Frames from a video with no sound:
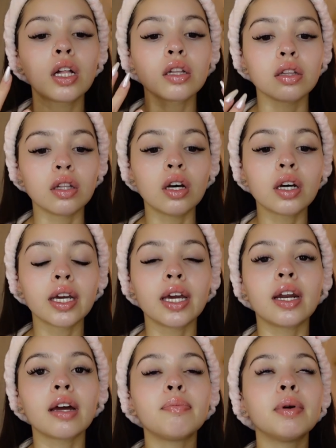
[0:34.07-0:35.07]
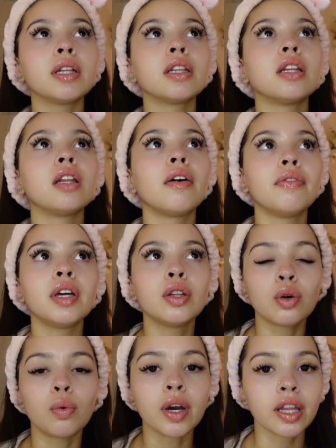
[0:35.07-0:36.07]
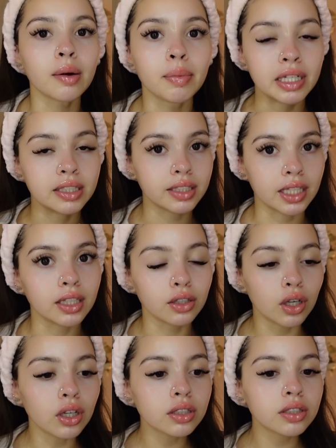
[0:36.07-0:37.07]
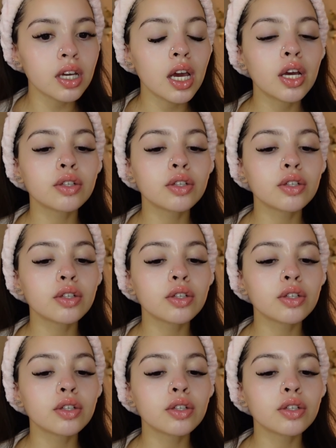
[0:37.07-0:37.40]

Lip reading: look and I've been loving the way that my skin looks.